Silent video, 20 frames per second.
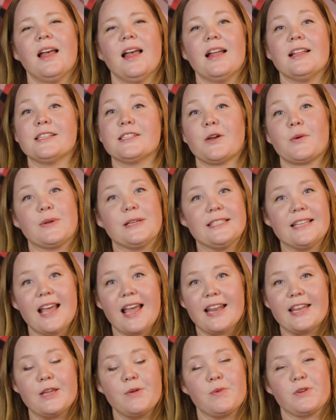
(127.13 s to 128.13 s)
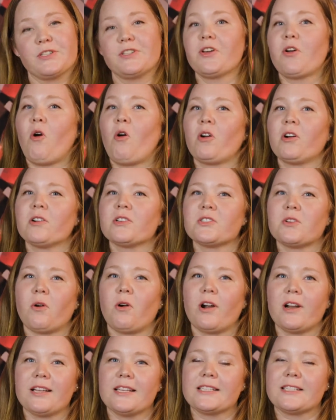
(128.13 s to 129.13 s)
And so he did. He went to the corner
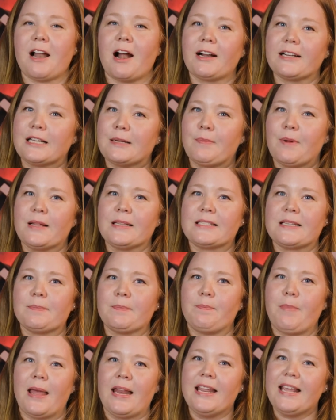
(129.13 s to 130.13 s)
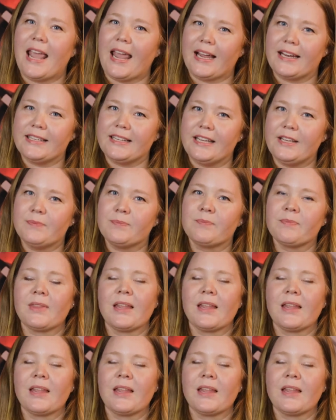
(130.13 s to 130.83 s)
store, he stocked up on some penny candy,